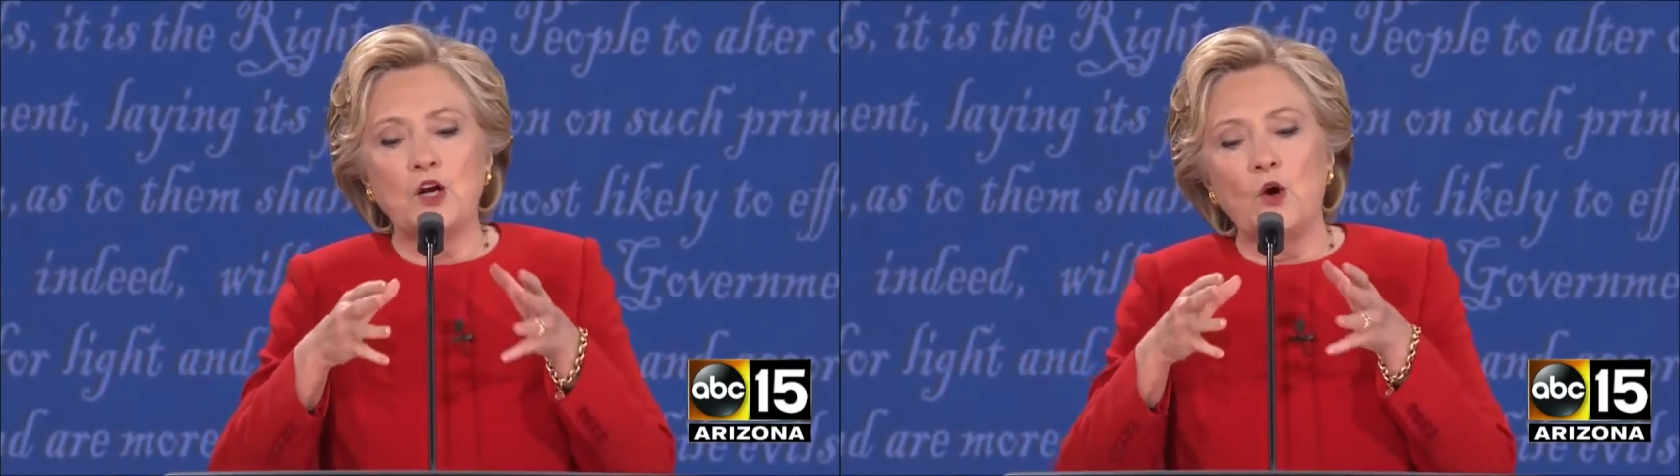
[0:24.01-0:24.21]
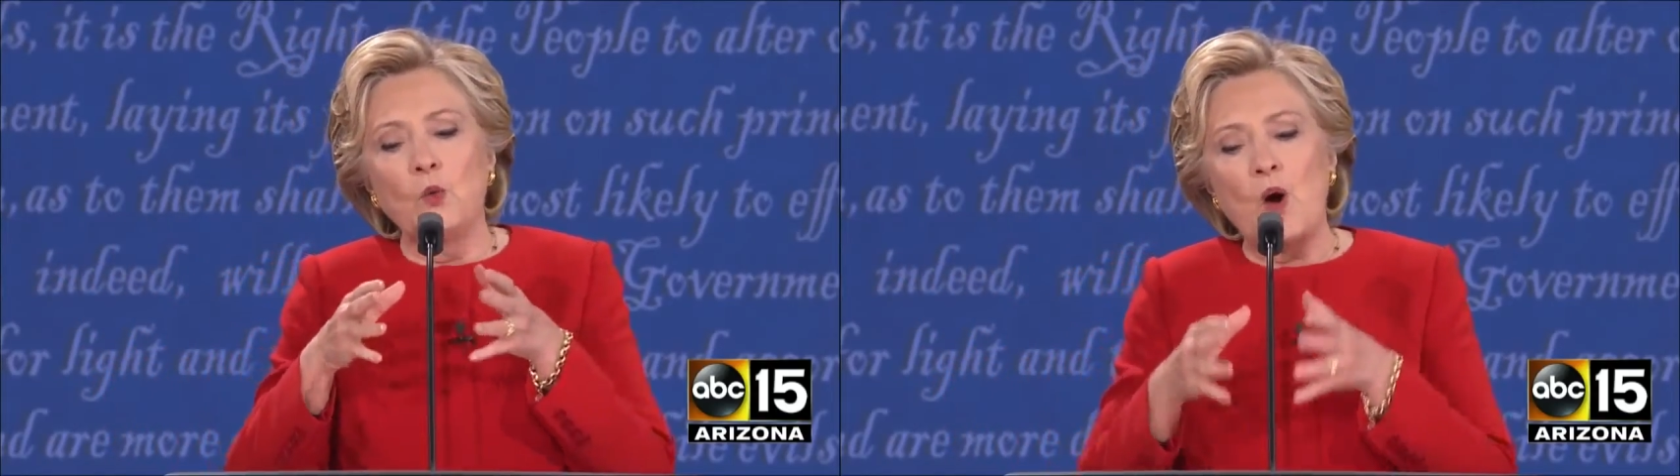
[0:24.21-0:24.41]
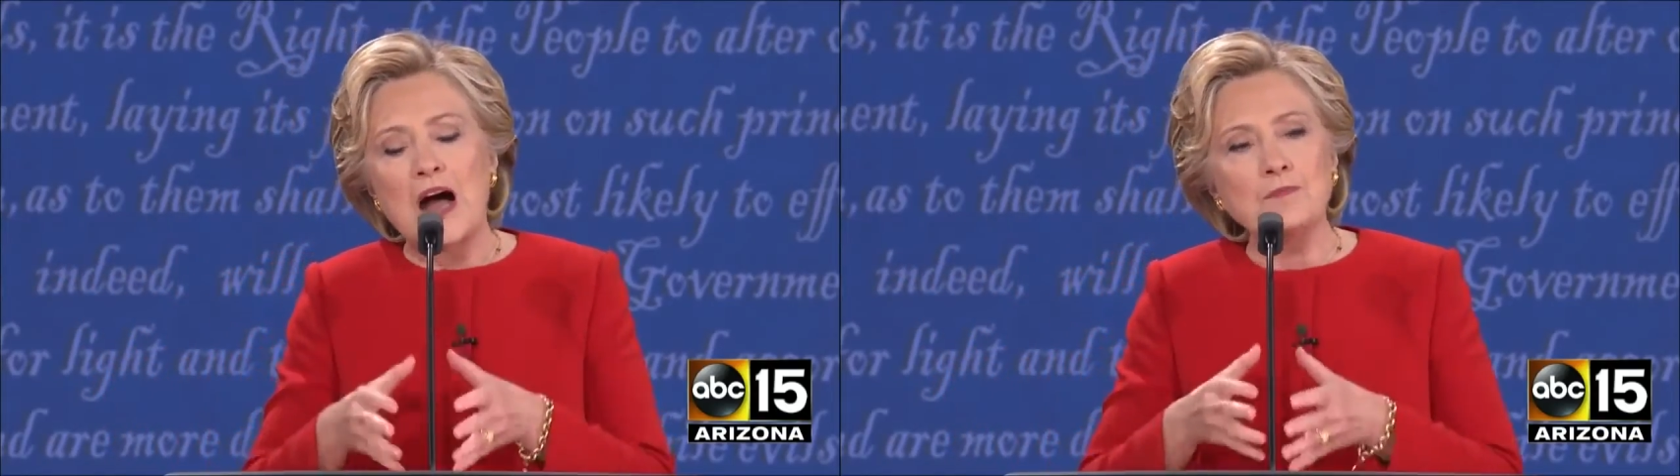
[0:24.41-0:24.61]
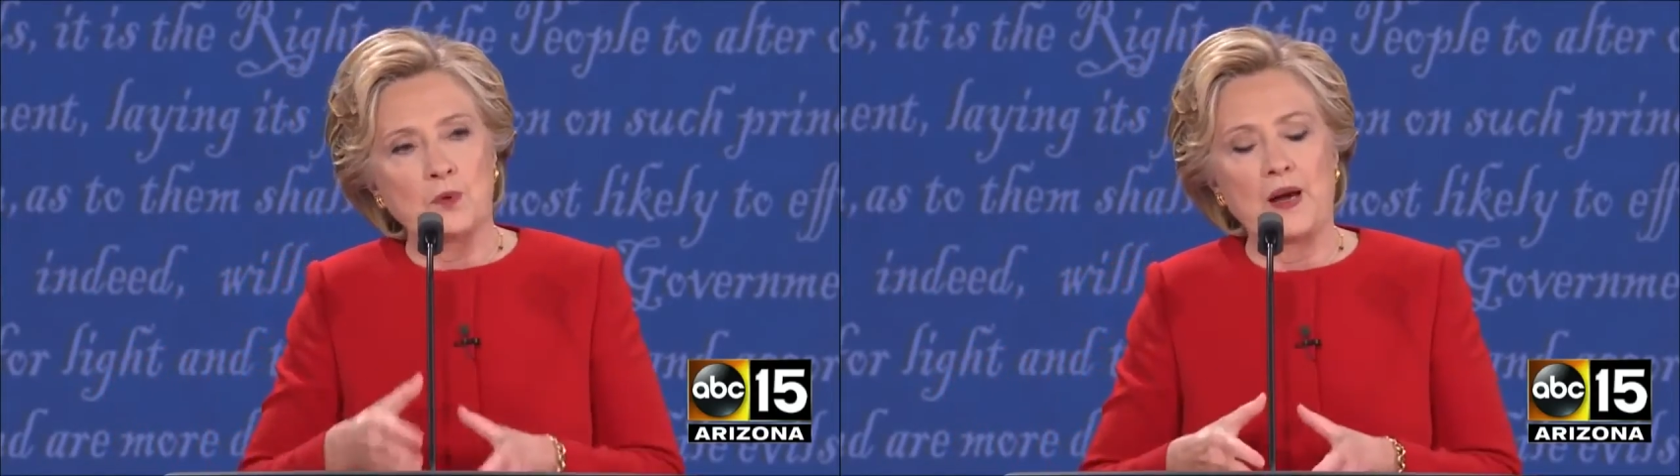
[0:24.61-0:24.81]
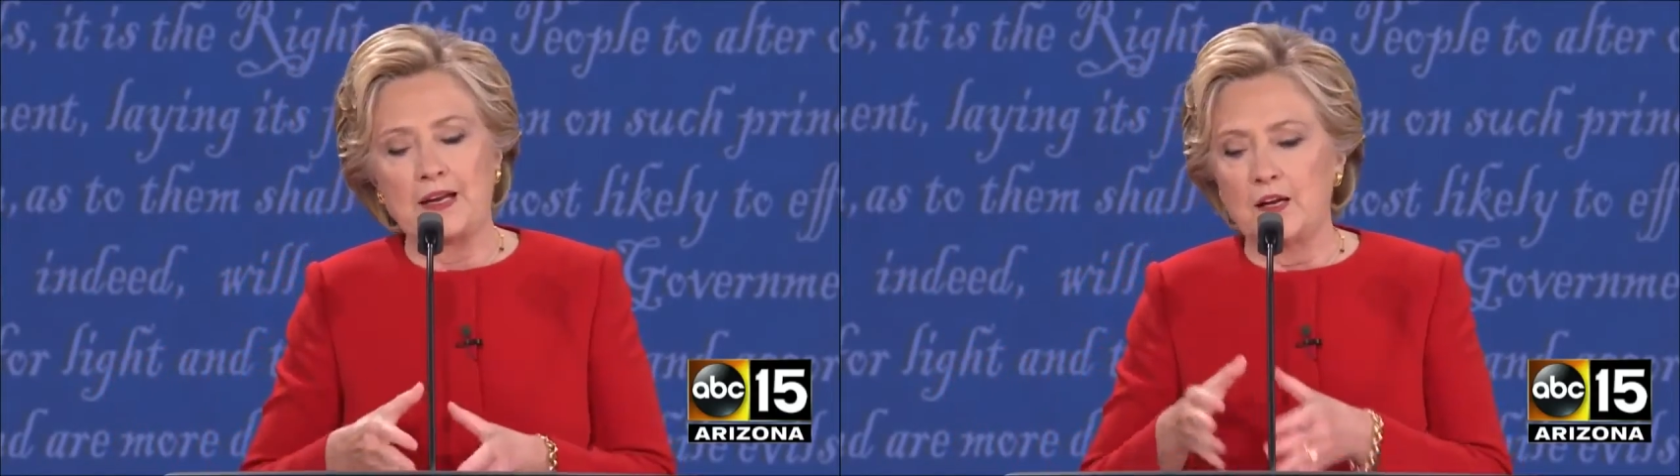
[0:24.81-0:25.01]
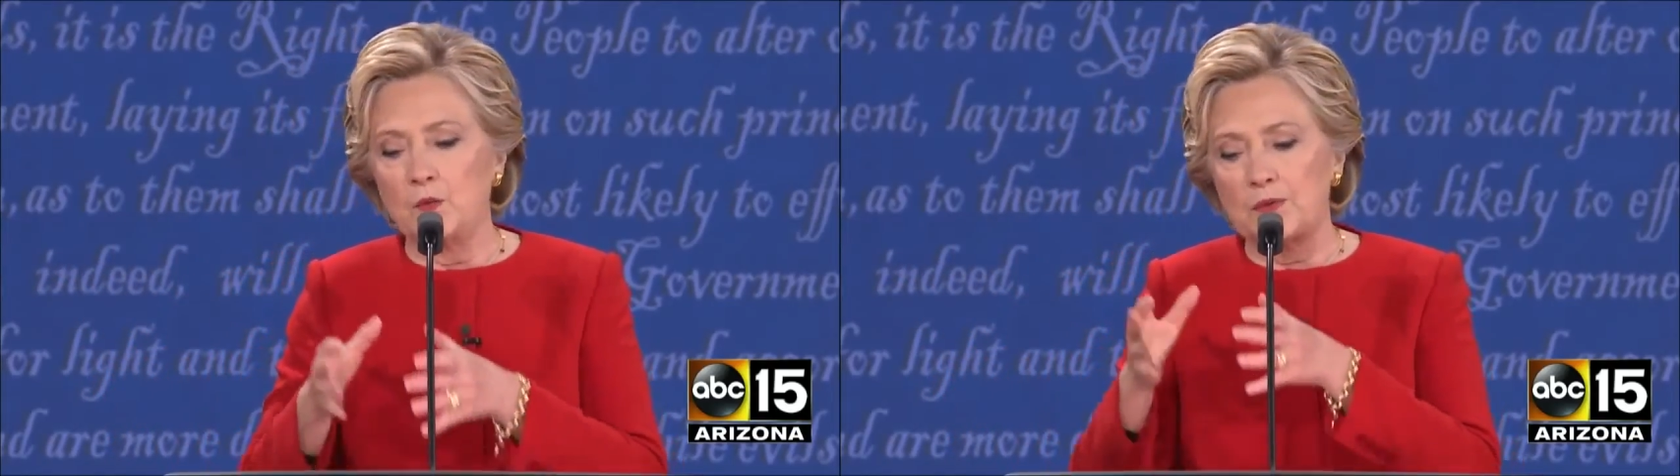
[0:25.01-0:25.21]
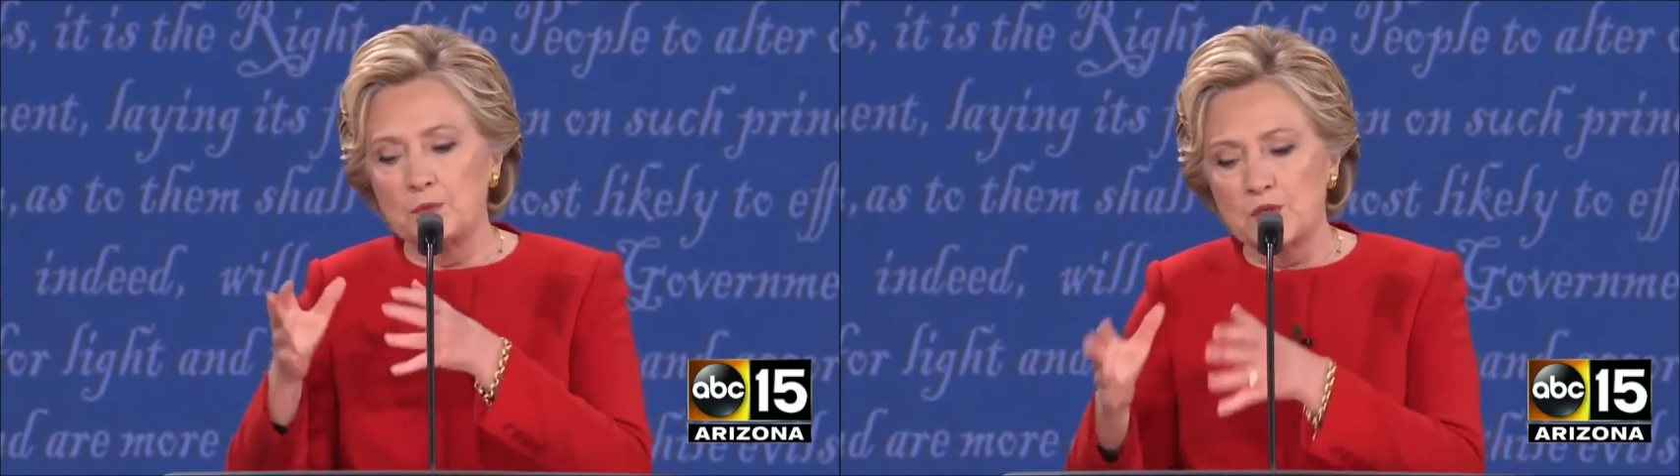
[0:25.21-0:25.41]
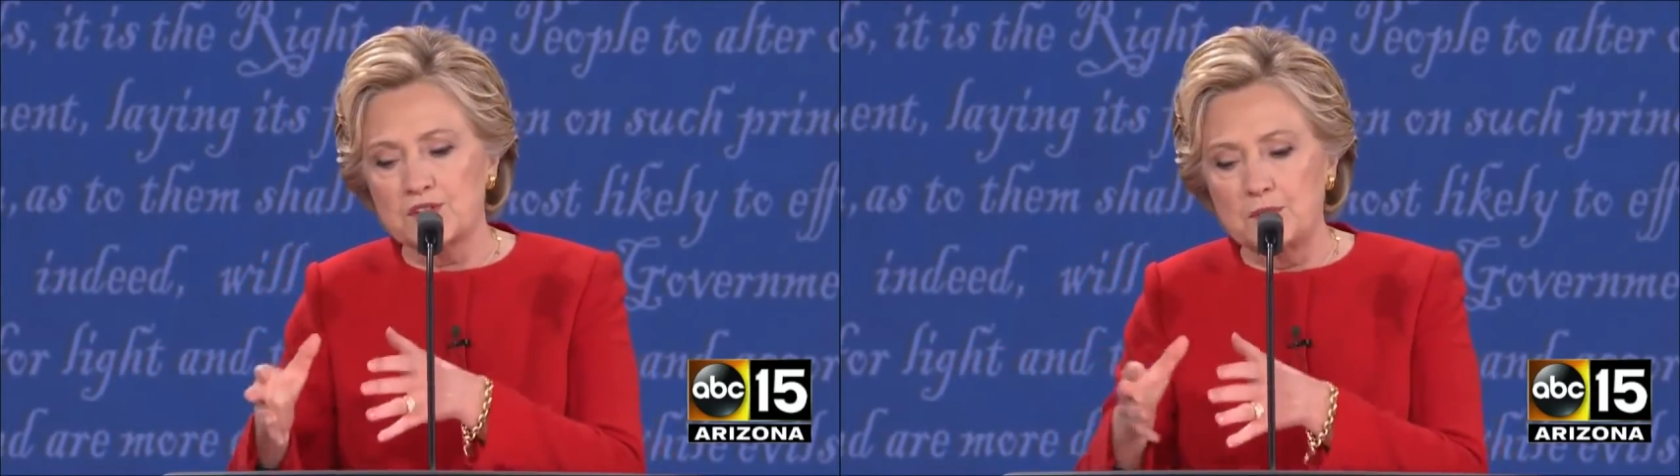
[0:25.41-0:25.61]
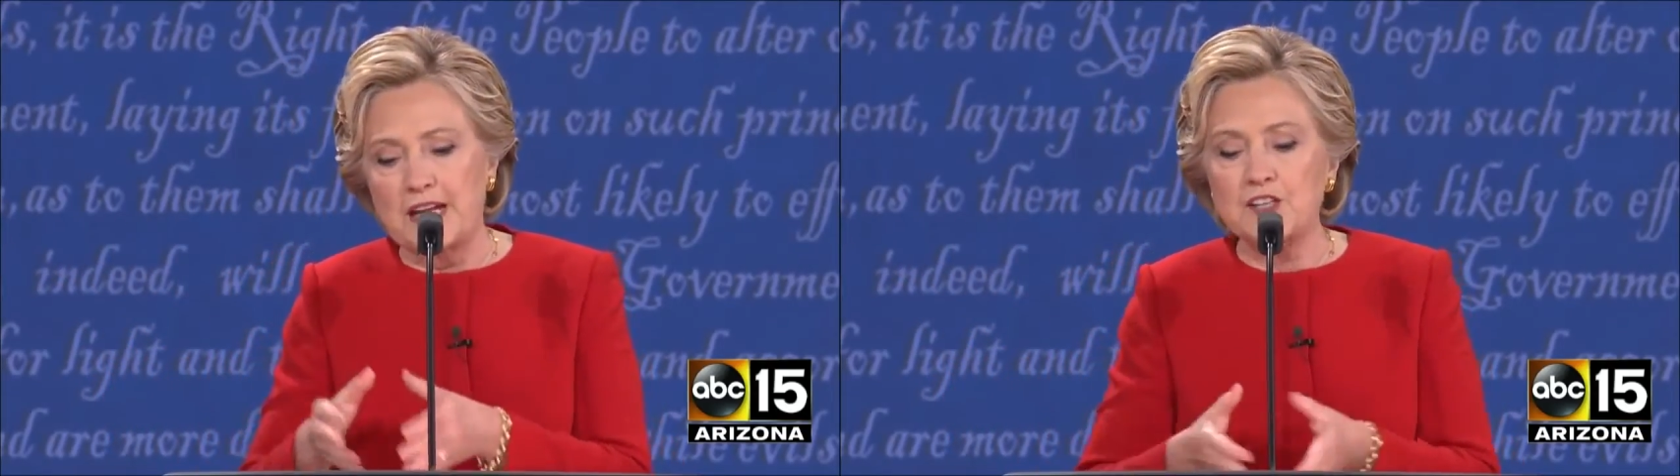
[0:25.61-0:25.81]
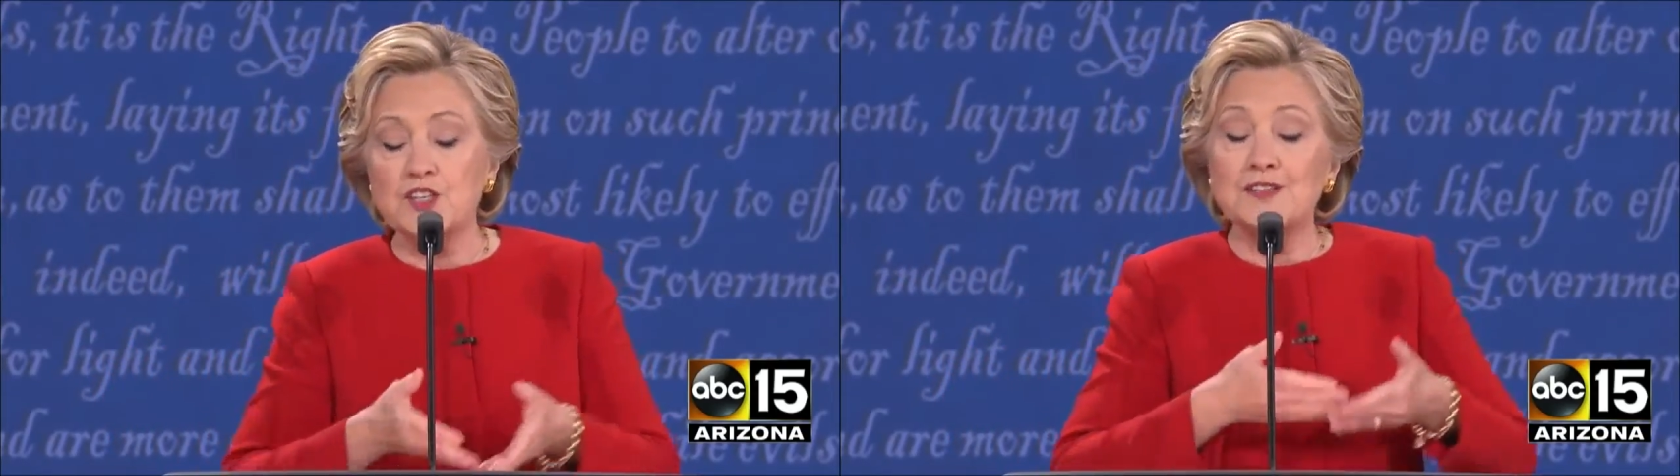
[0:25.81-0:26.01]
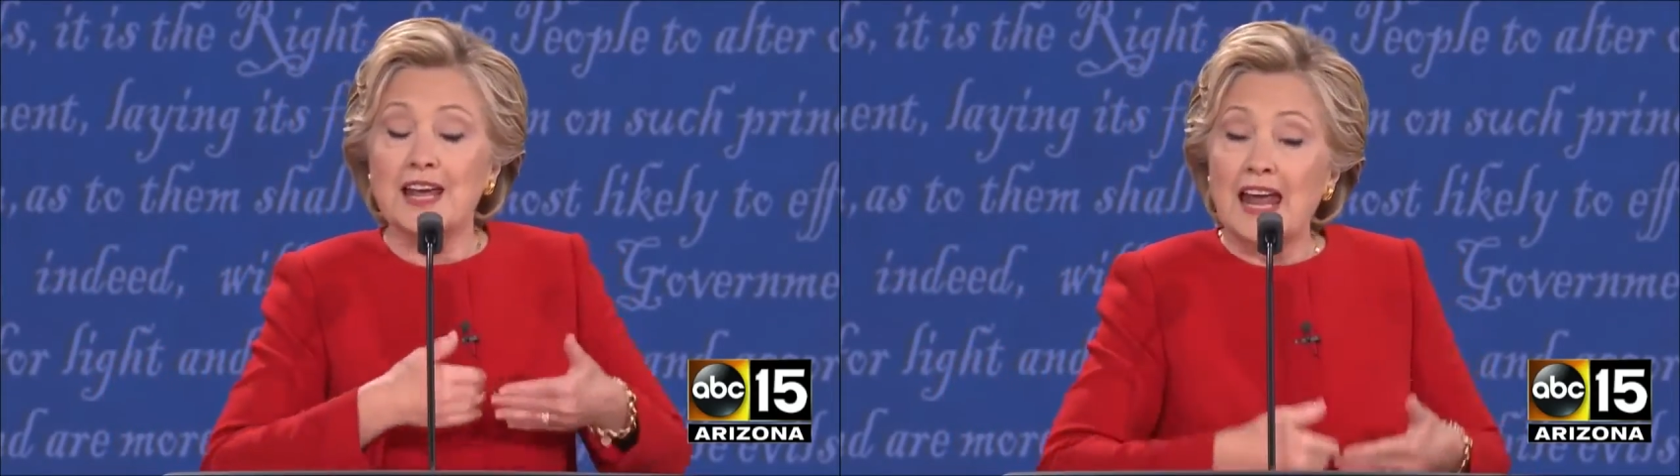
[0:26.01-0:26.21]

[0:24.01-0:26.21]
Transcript: cooperating with Muslim nations